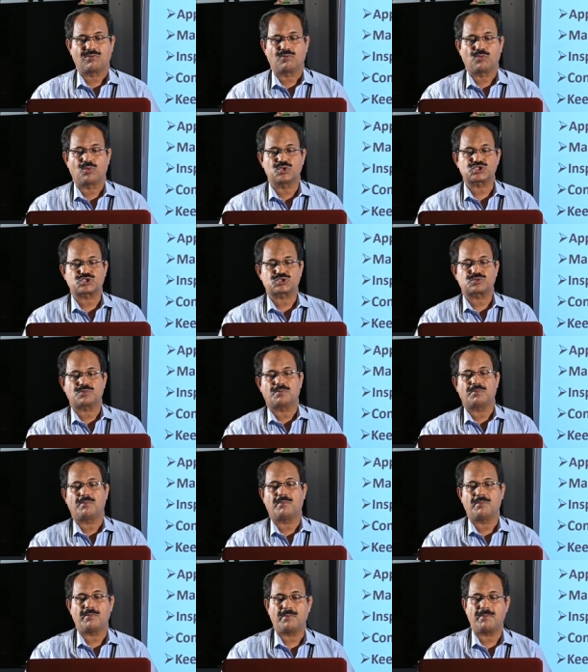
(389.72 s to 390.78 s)
His
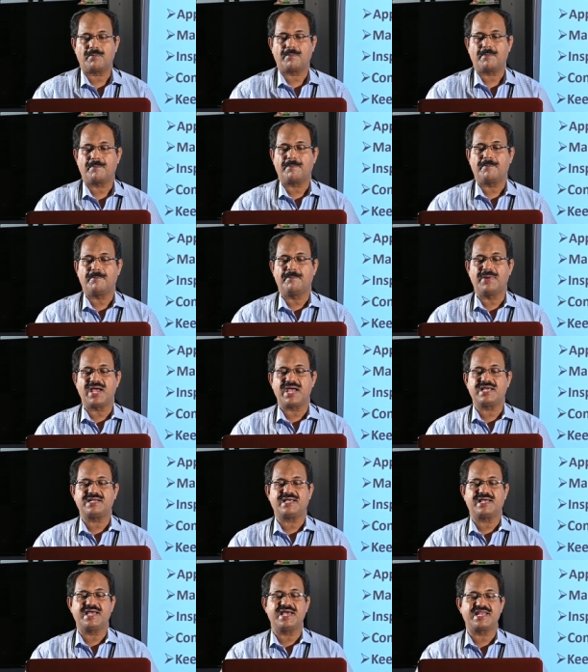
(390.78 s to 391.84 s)

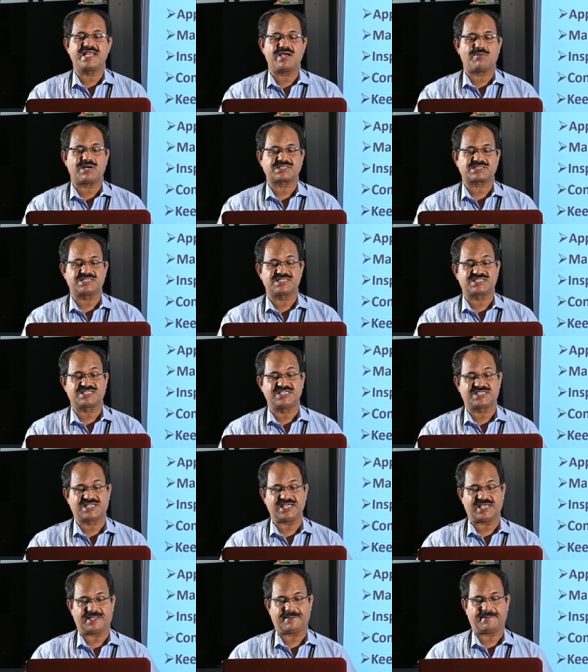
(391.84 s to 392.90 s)
main area was the
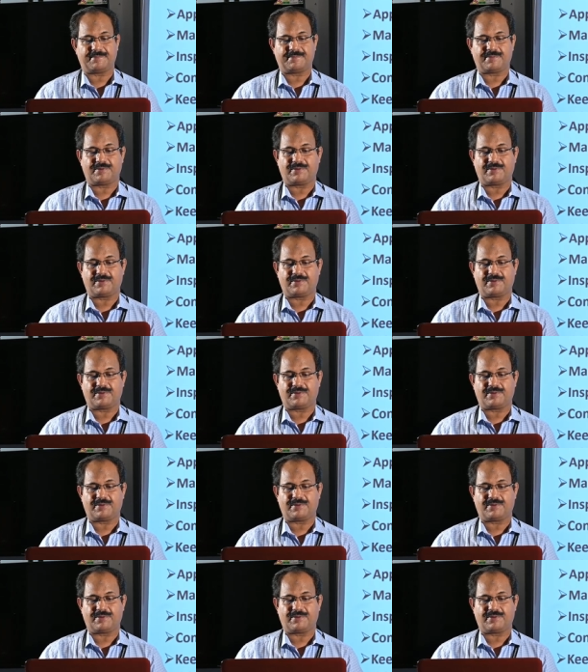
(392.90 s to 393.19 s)
city.